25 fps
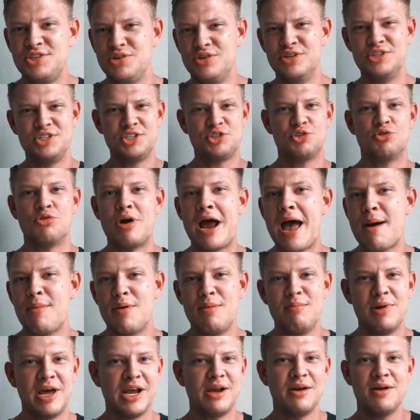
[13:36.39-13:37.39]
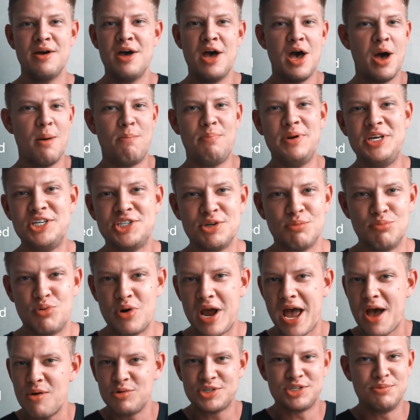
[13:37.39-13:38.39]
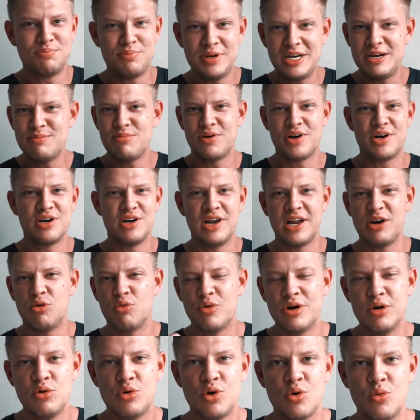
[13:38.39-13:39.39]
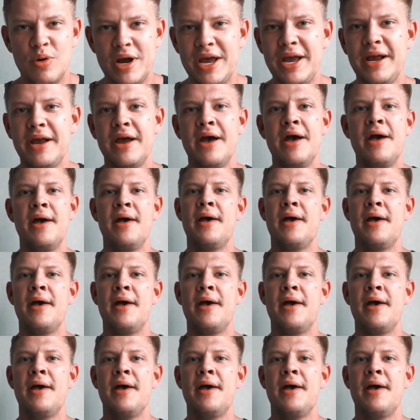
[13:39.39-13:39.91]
You can just grab them, like a piece of bread with some peanut butter, like real quick.